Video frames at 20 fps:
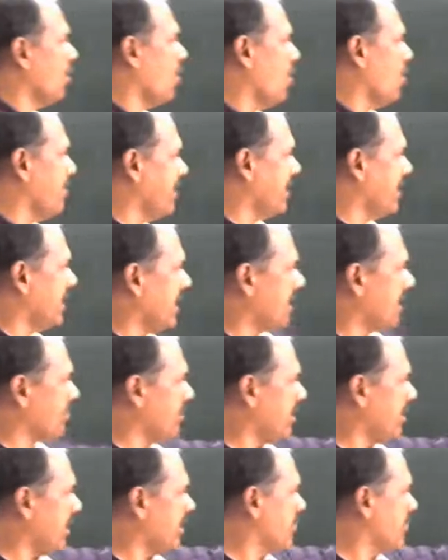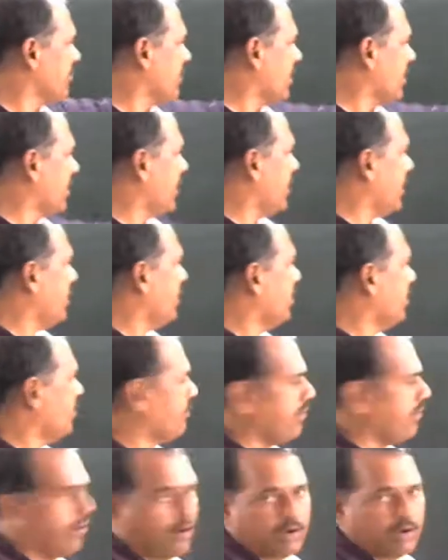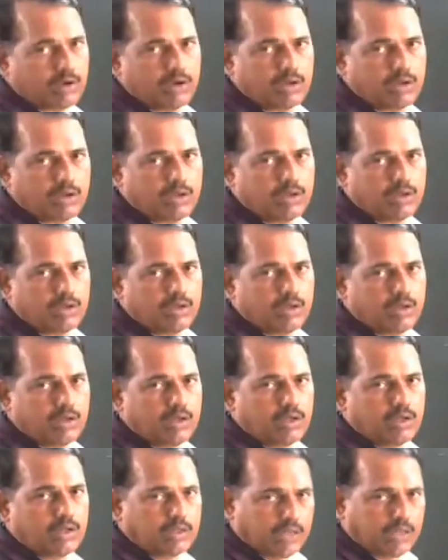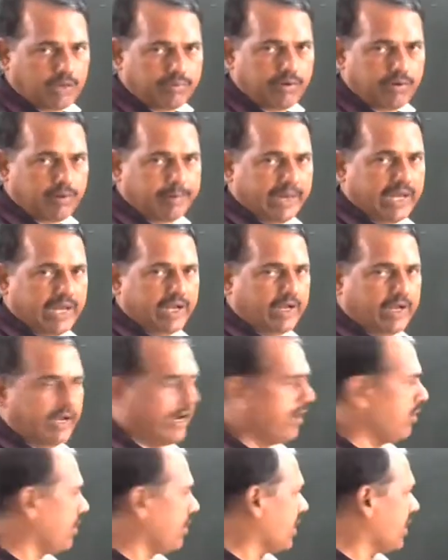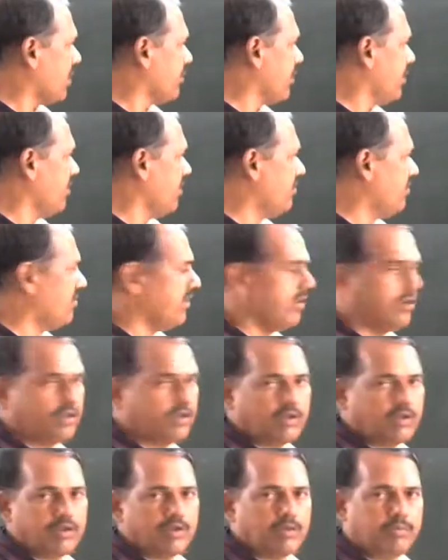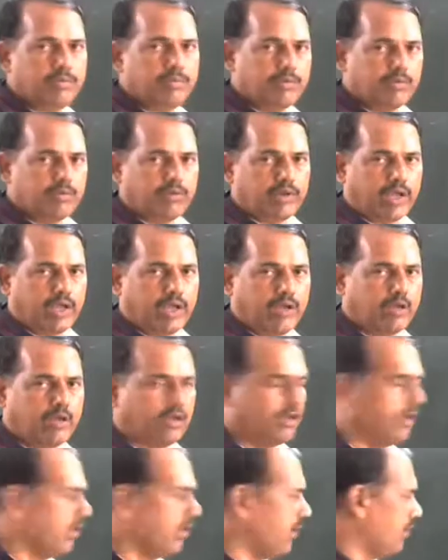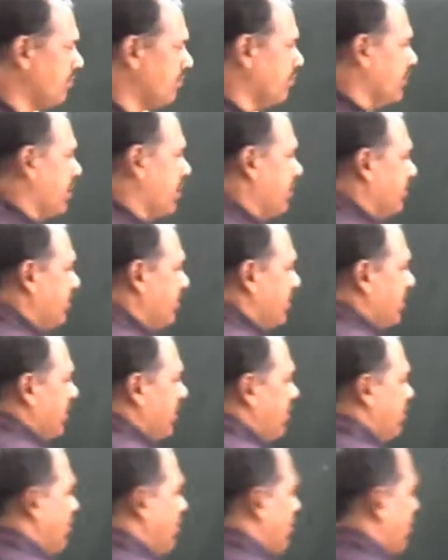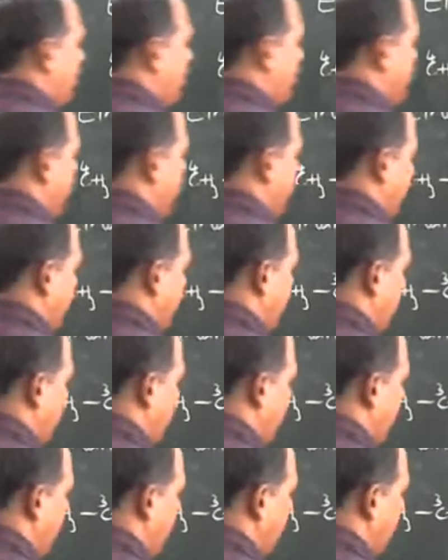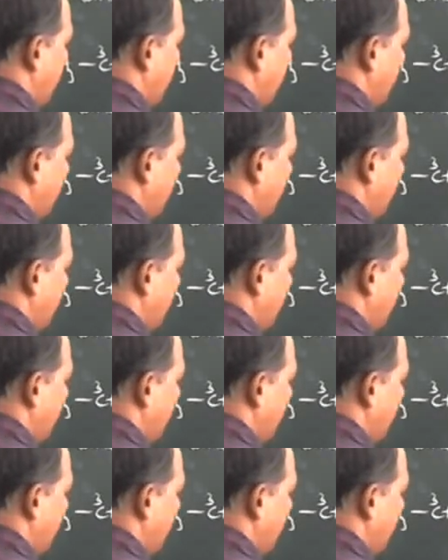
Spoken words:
How many carbon atoms are there? 4. Therefore, parent hydrocarbon is butane. So, therefore, it is butanol.